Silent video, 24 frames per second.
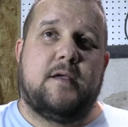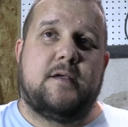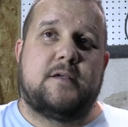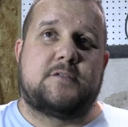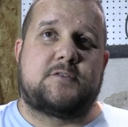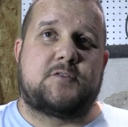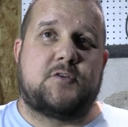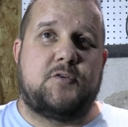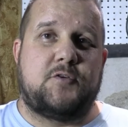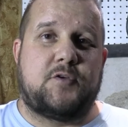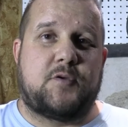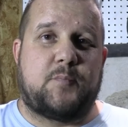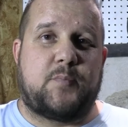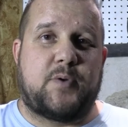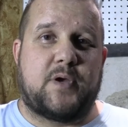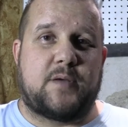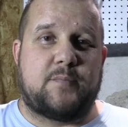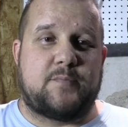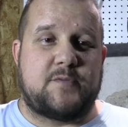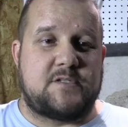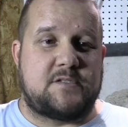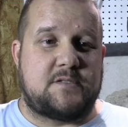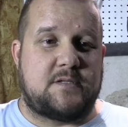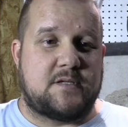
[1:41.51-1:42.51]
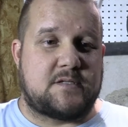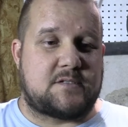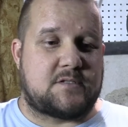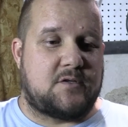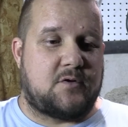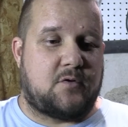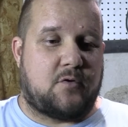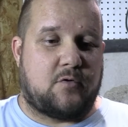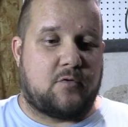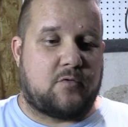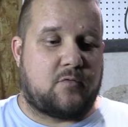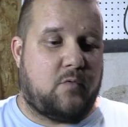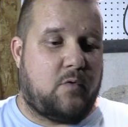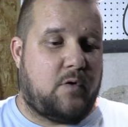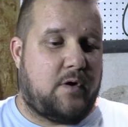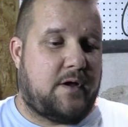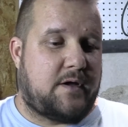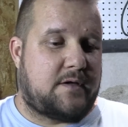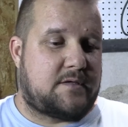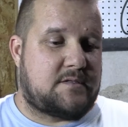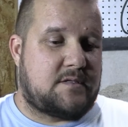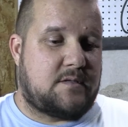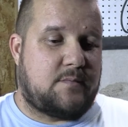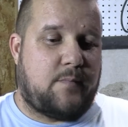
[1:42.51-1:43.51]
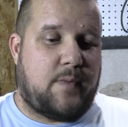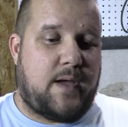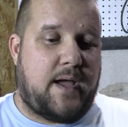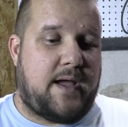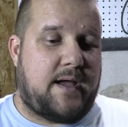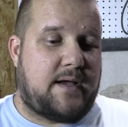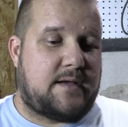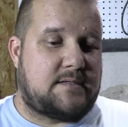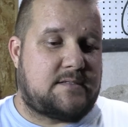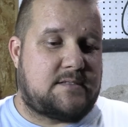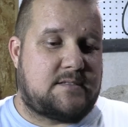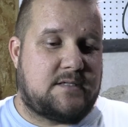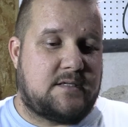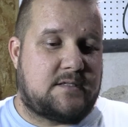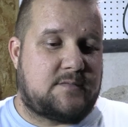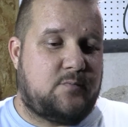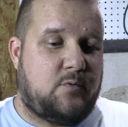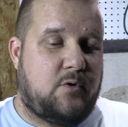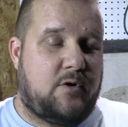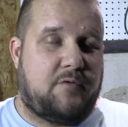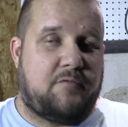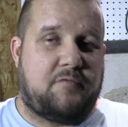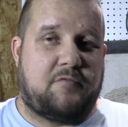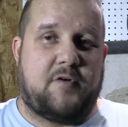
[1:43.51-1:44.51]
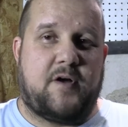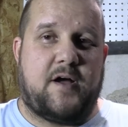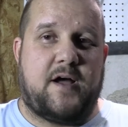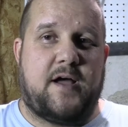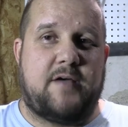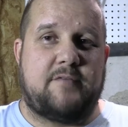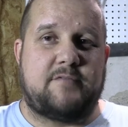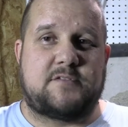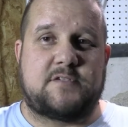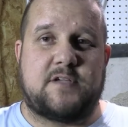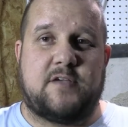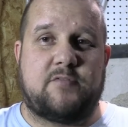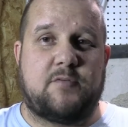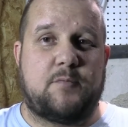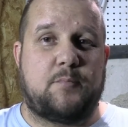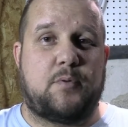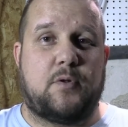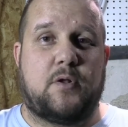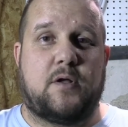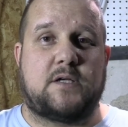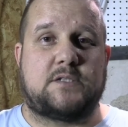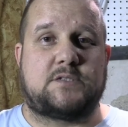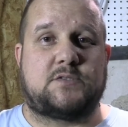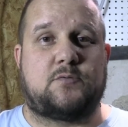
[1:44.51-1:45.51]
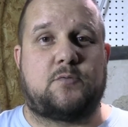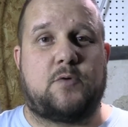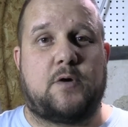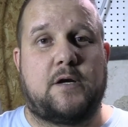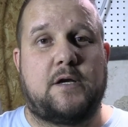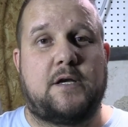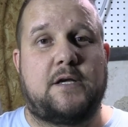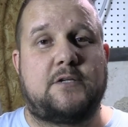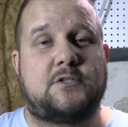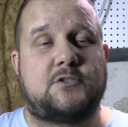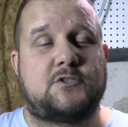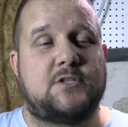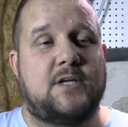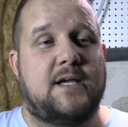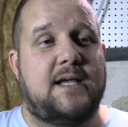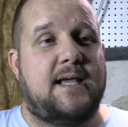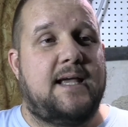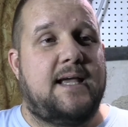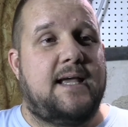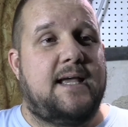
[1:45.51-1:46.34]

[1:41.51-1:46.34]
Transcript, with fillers: So you can pick up these distant earthquakes in the mags 6.5, 7 plus range